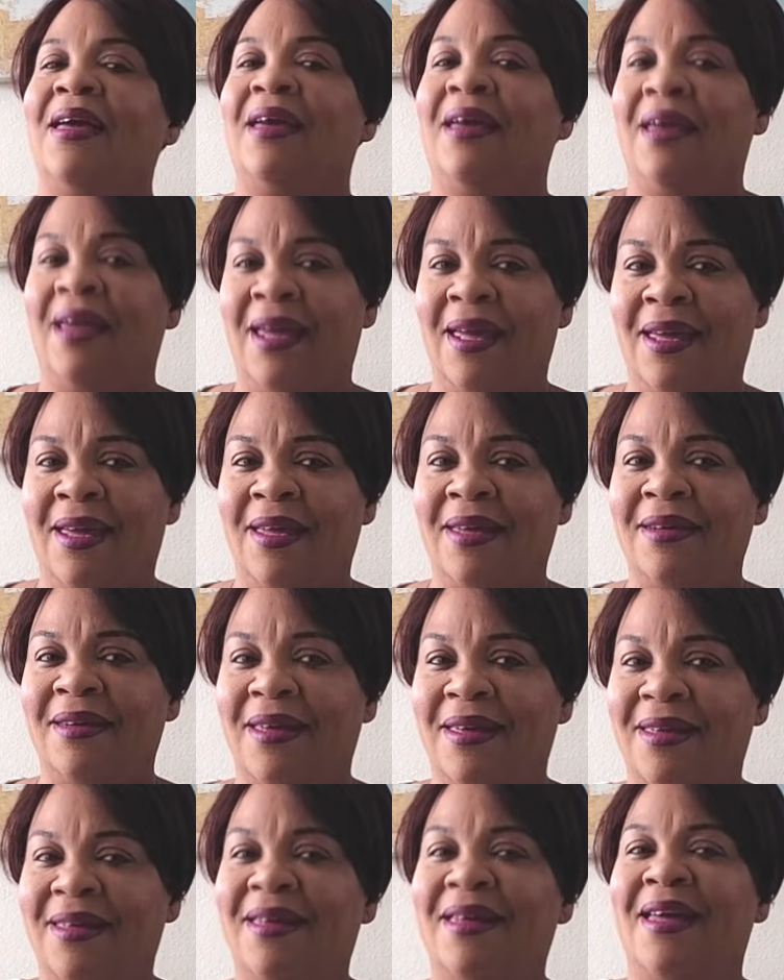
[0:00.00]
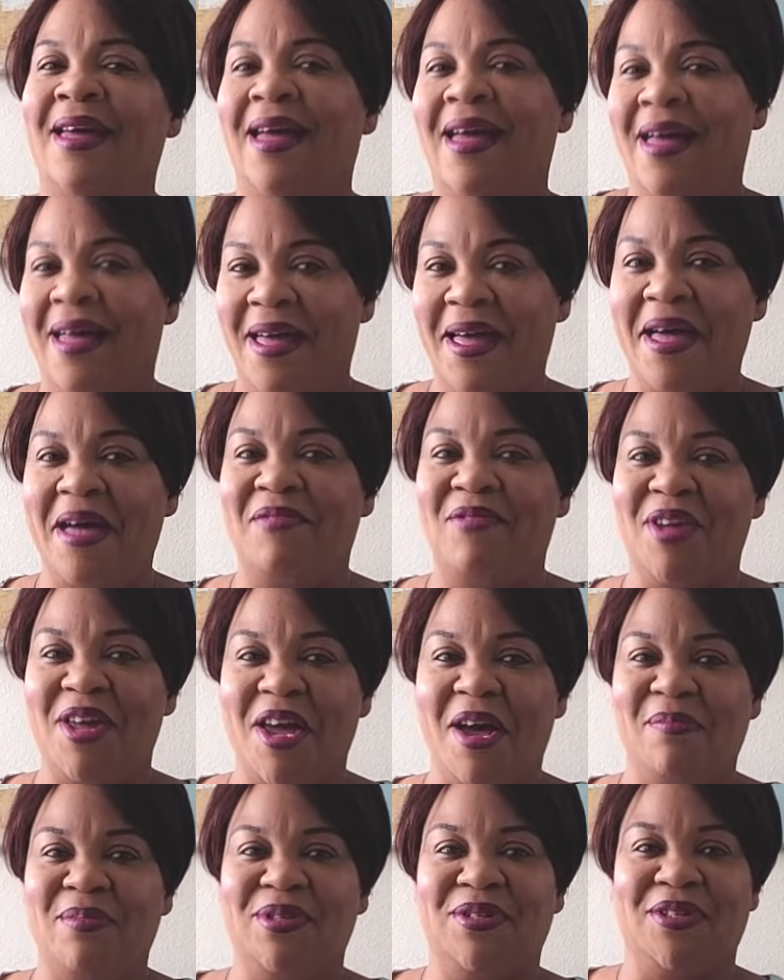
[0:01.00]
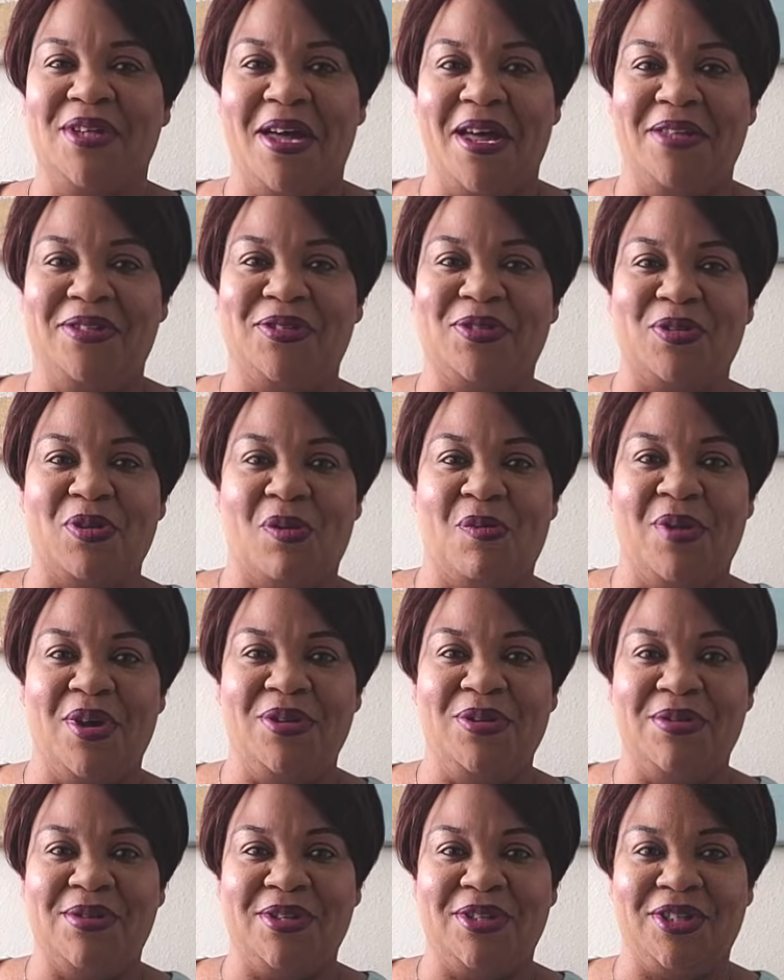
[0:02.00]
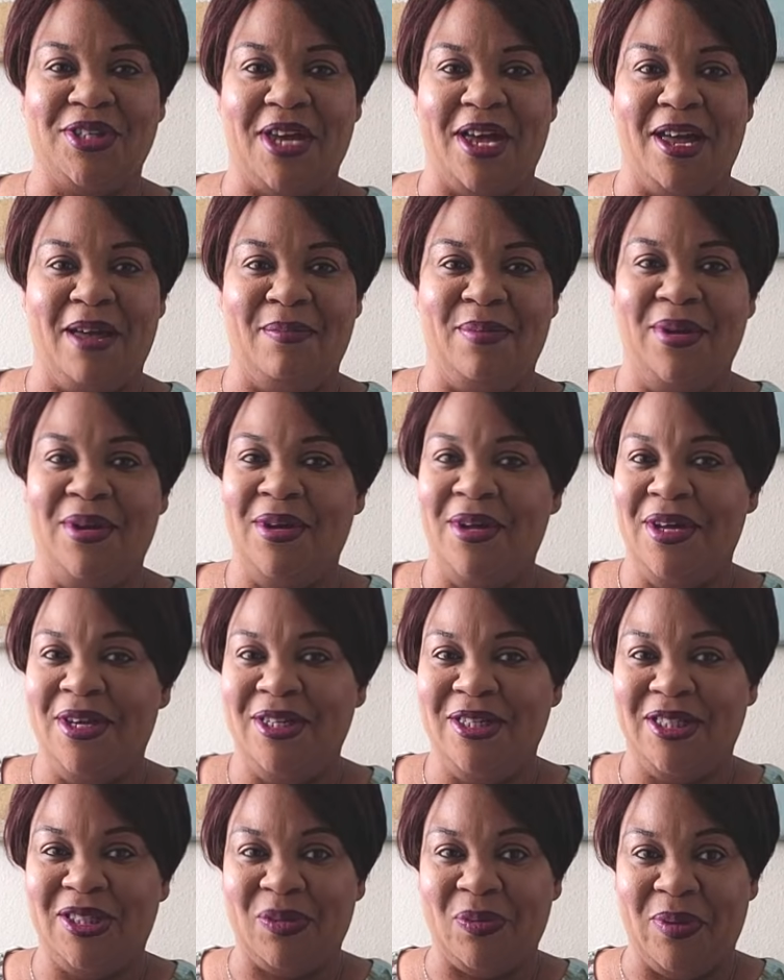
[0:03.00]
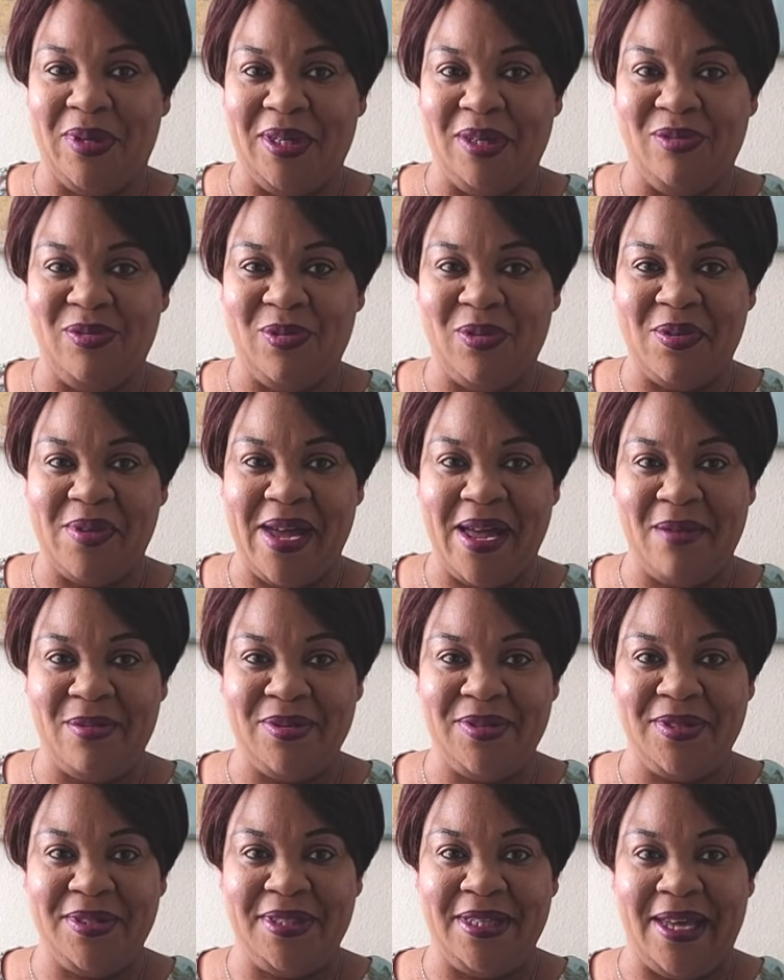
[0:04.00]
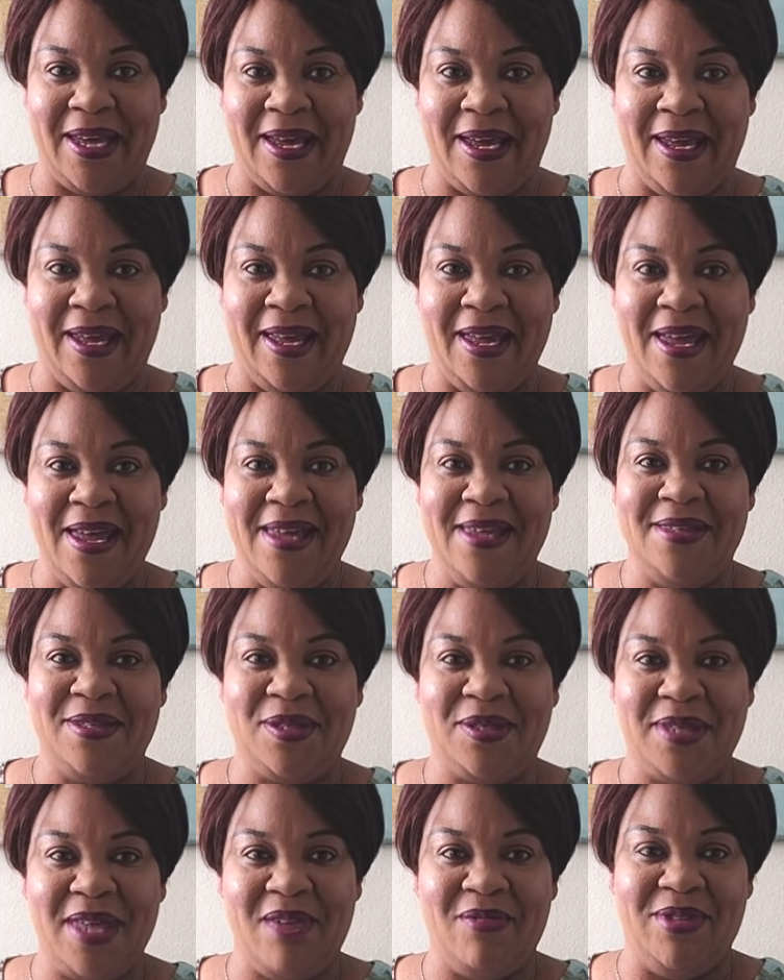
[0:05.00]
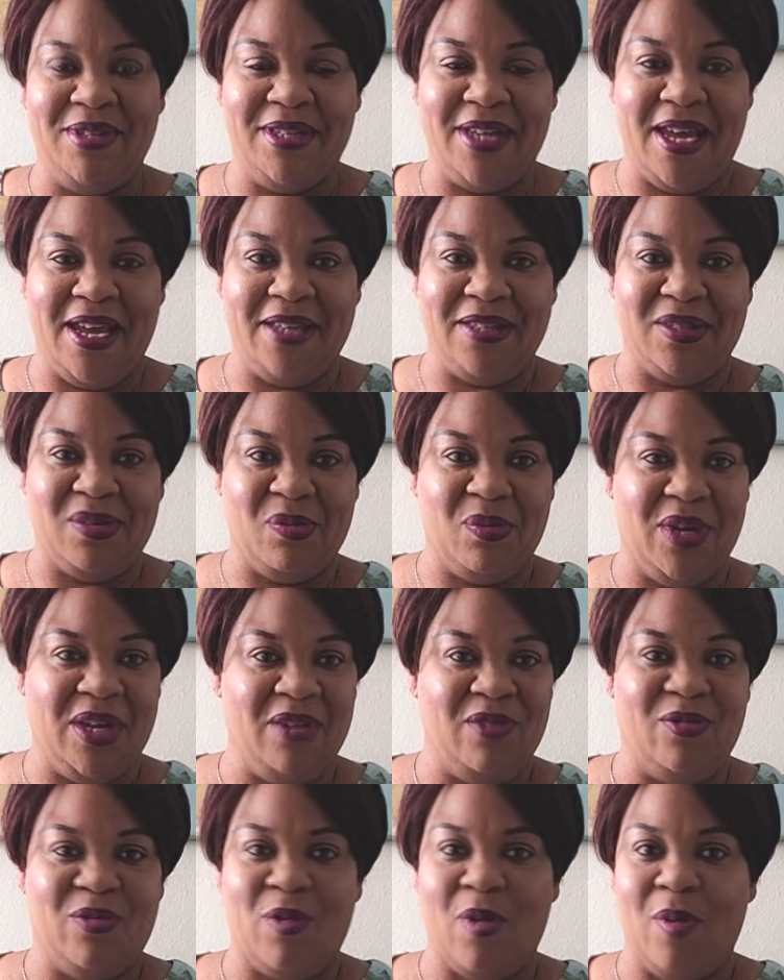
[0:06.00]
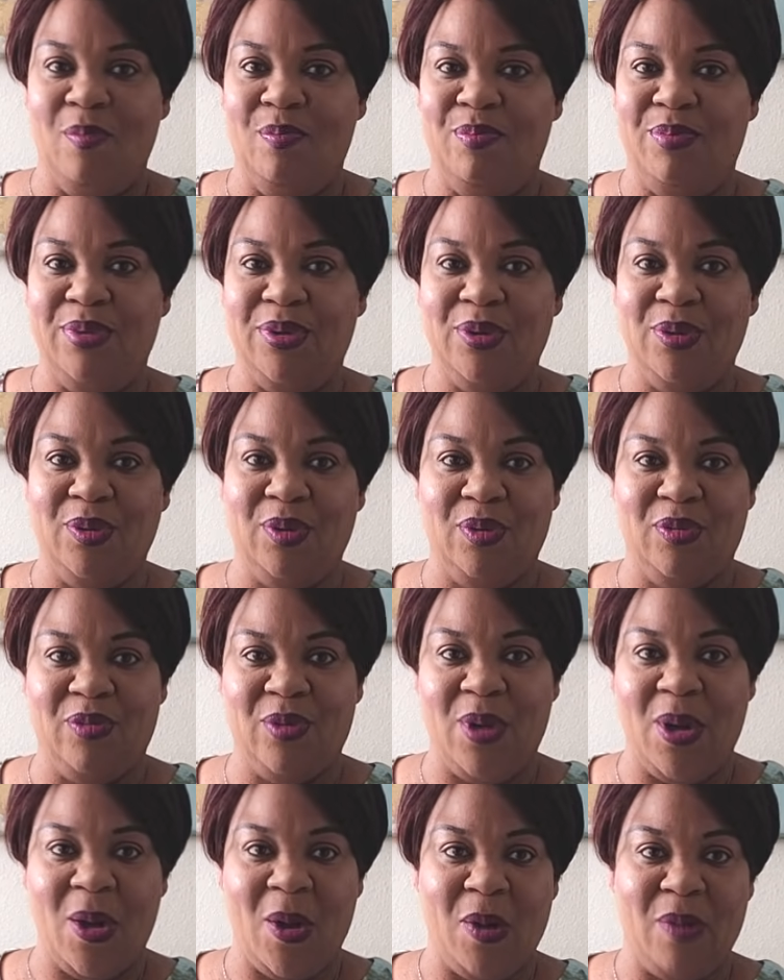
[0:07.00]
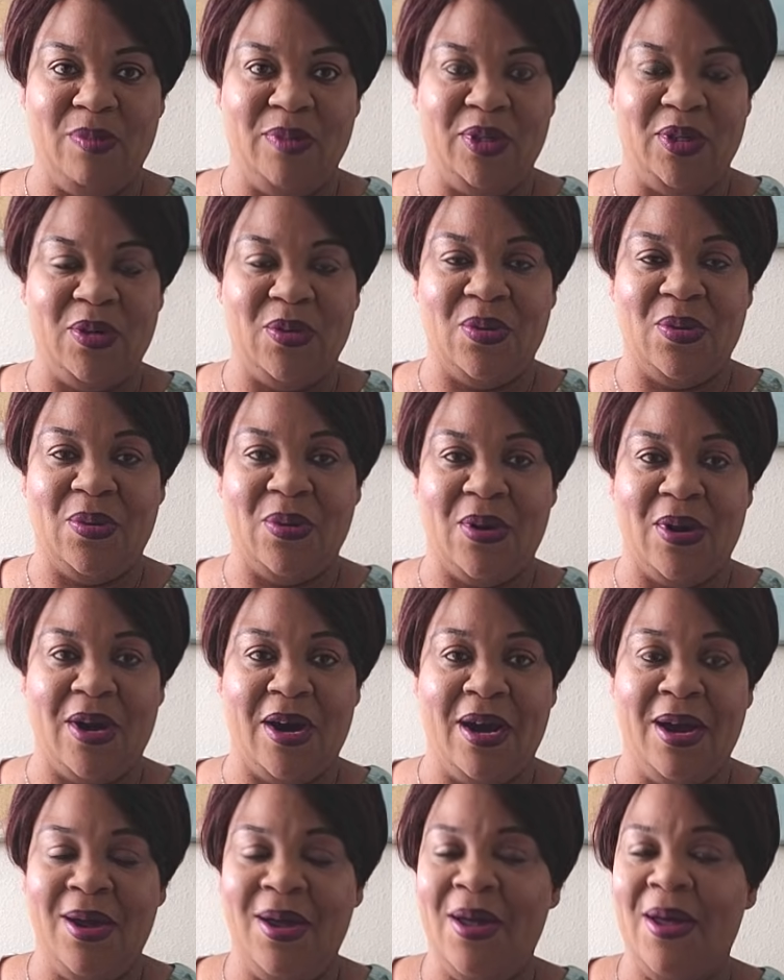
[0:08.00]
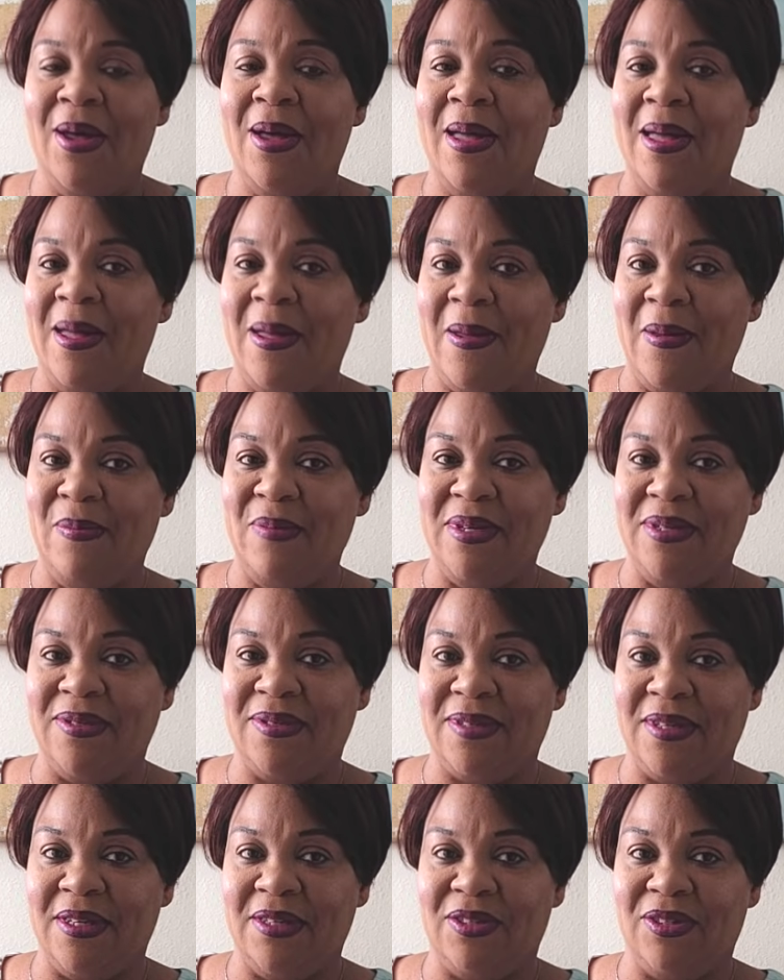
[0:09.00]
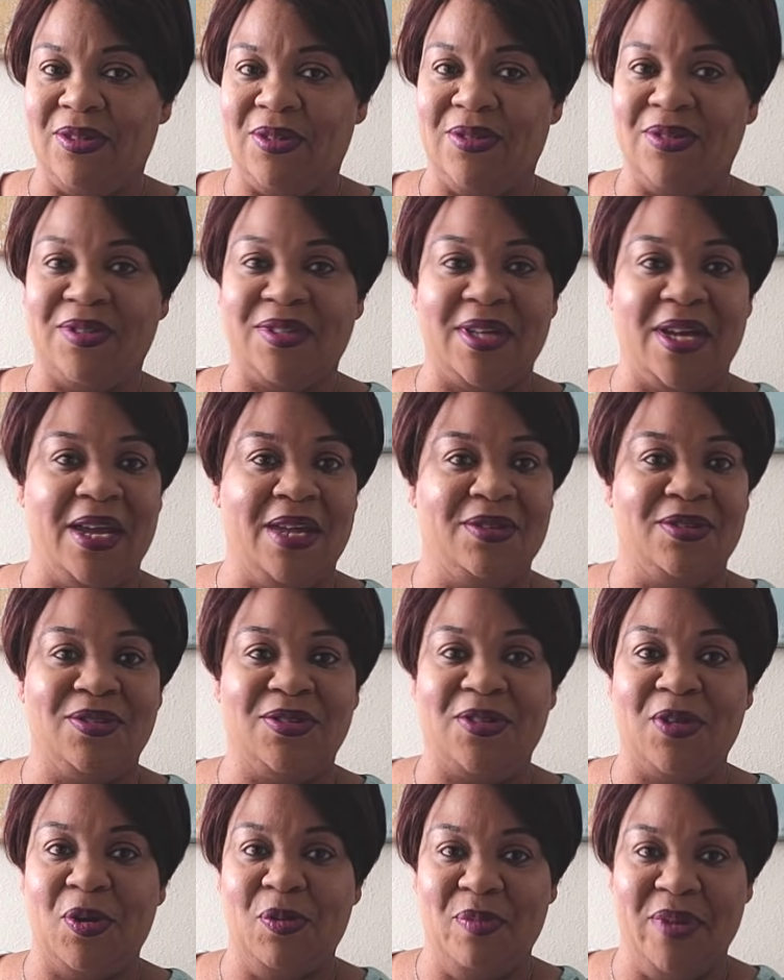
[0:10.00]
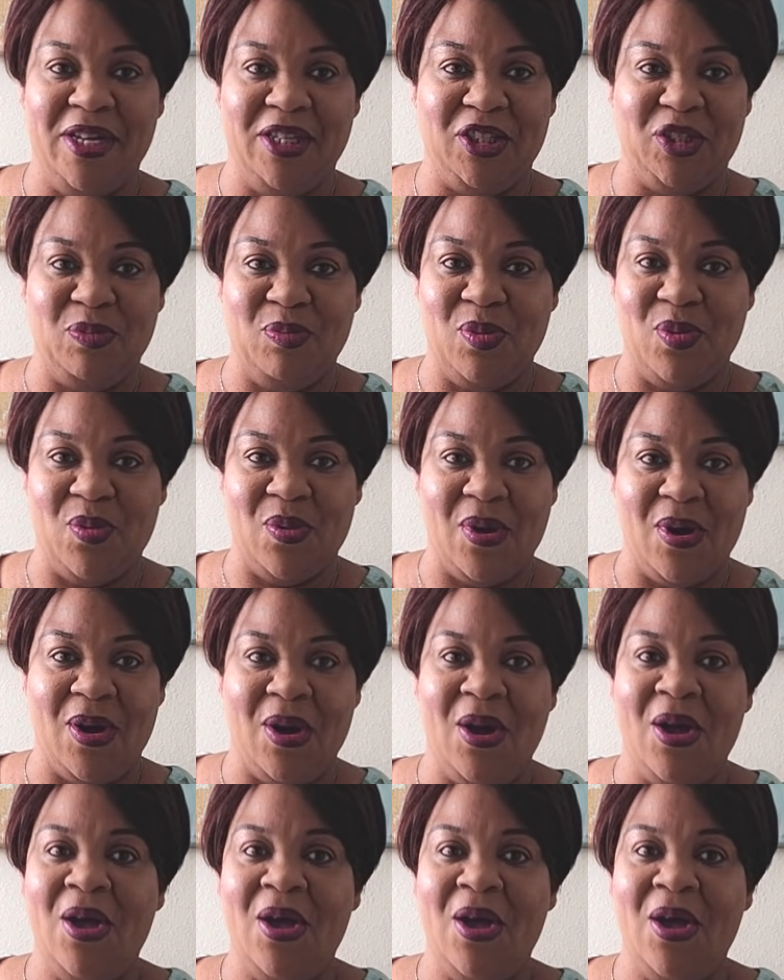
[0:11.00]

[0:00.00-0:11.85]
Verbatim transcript: and I have an Amazon store where you can shop twenty-four hours a day, seven days a week for beautiful home decor, home essentials, and so much more.